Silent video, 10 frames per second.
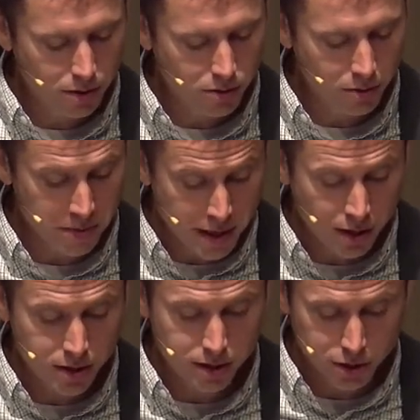From
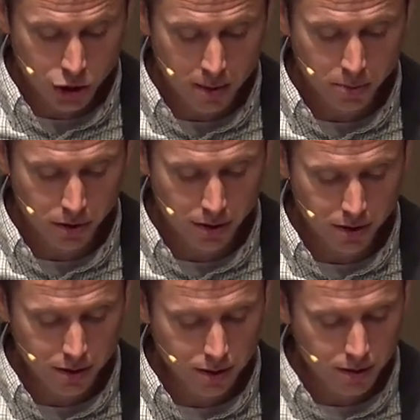there is the shepherd,
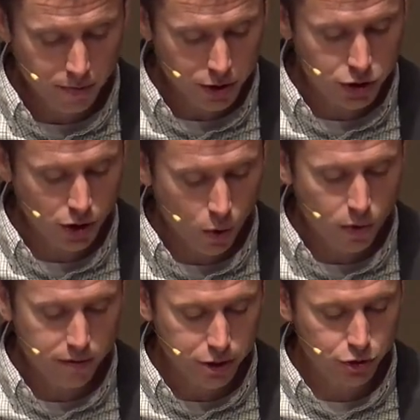the
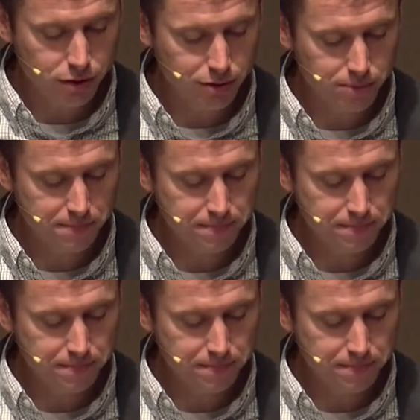stone of Israel.